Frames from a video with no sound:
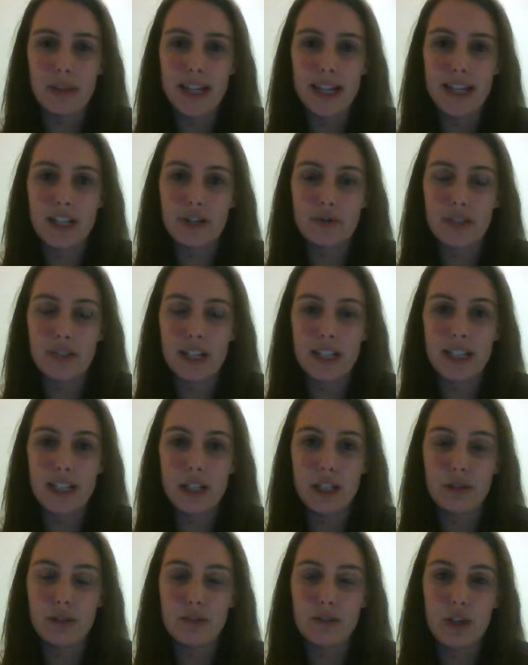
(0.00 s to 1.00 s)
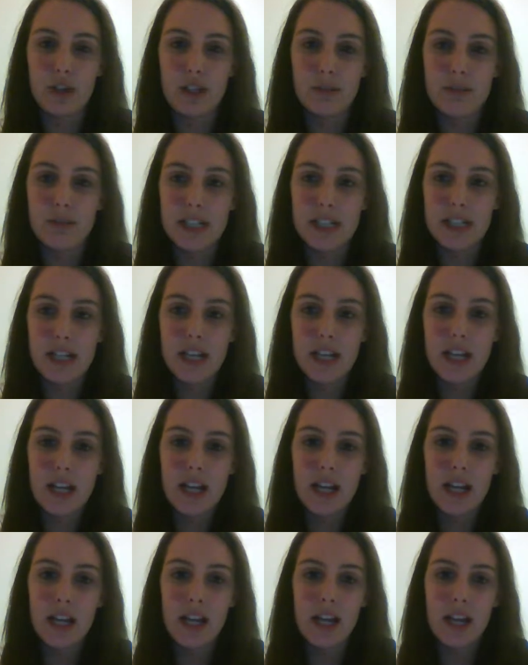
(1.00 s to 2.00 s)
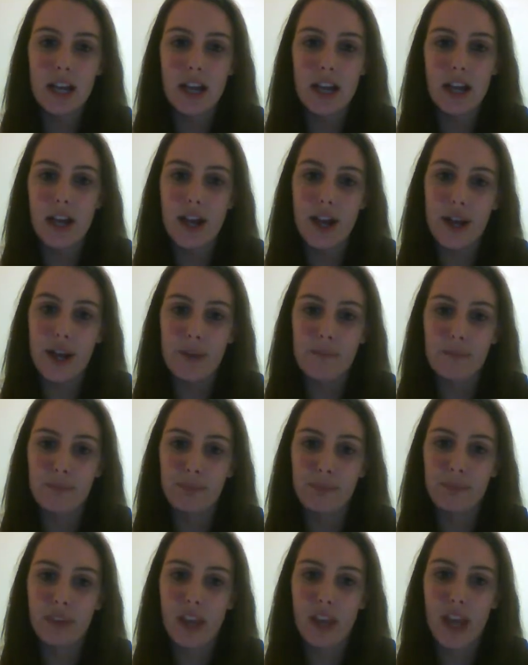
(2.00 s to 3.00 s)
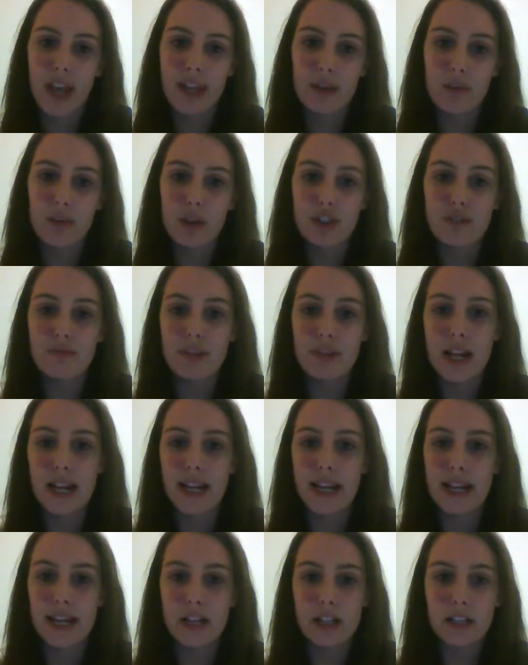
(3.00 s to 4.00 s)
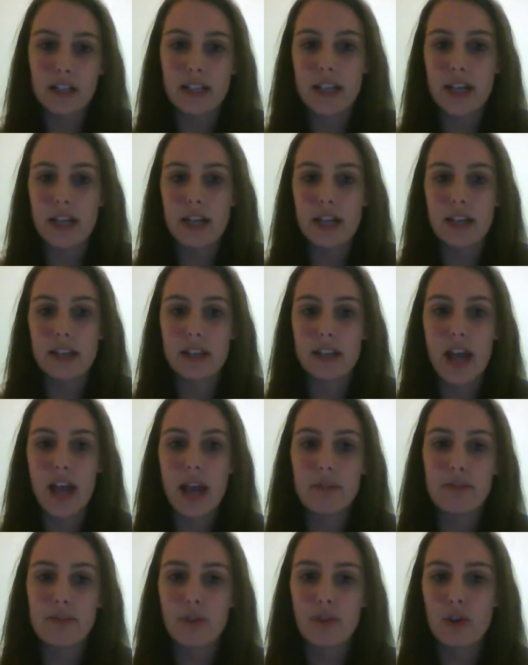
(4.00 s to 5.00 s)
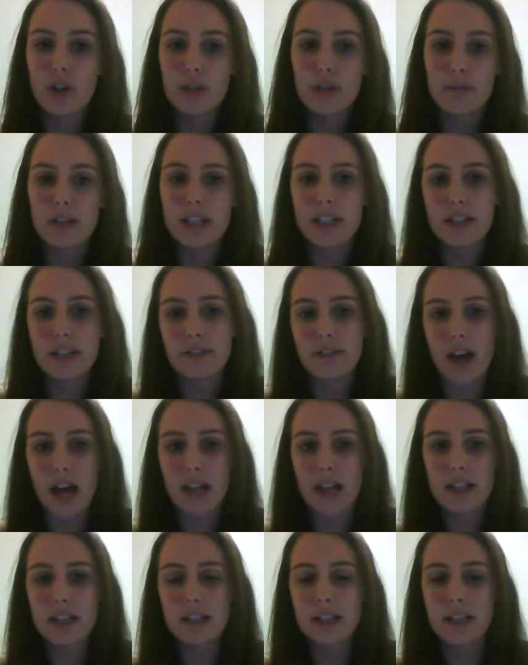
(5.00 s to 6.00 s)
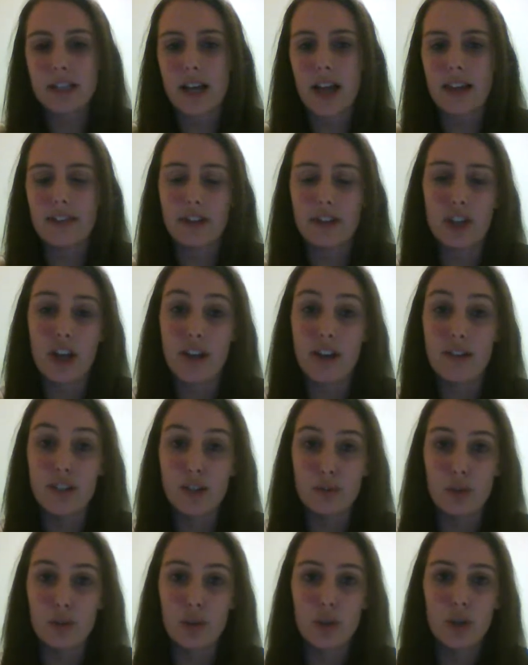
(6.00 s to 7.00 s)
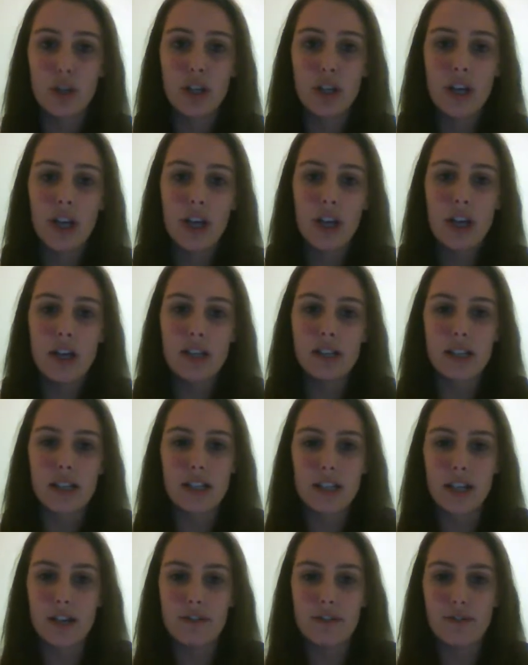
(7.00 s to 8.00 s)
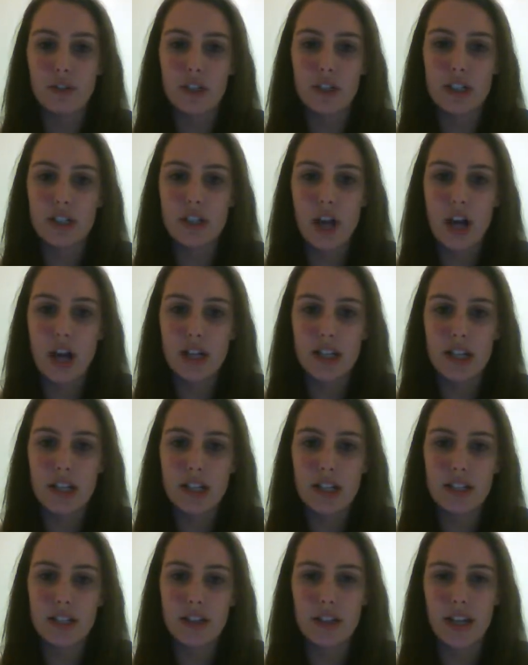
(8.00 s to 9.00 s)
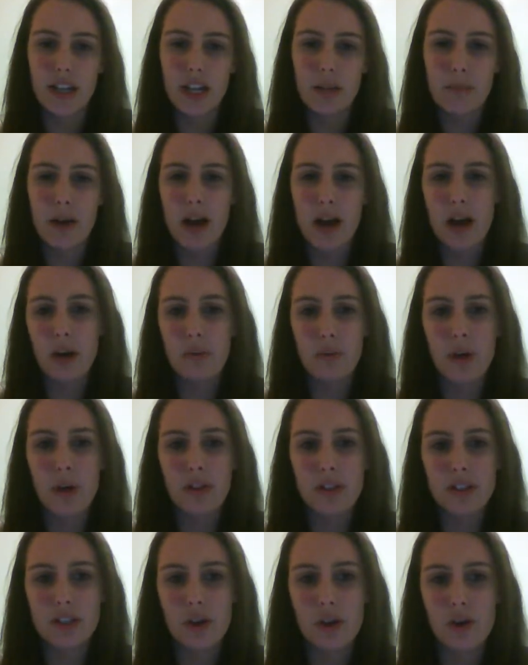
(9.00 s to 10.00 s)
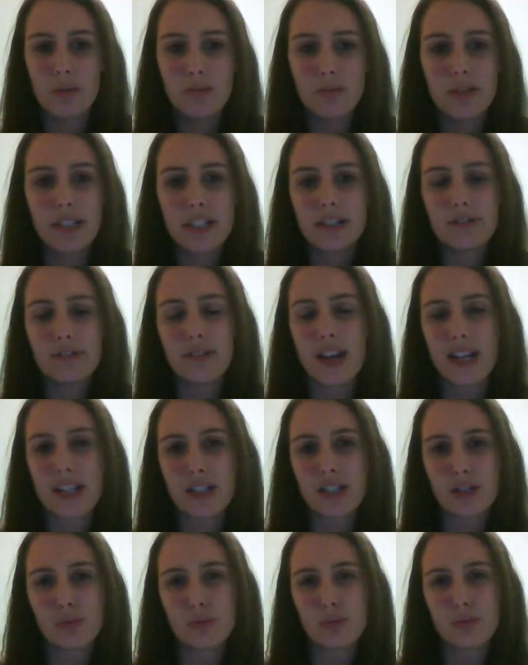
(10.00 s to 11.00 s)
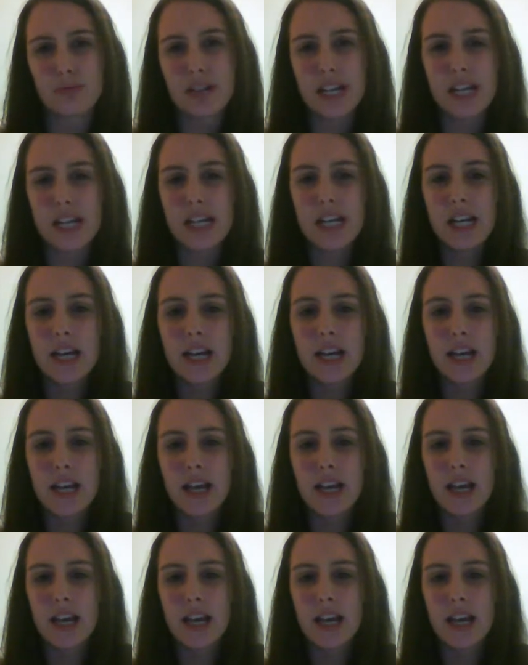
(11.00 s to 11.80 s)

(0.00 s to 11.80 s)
place really to avoid media, and it wasn't really until the night before the media fast and the charity walk that I fully started to think about what this whole media fast would mean.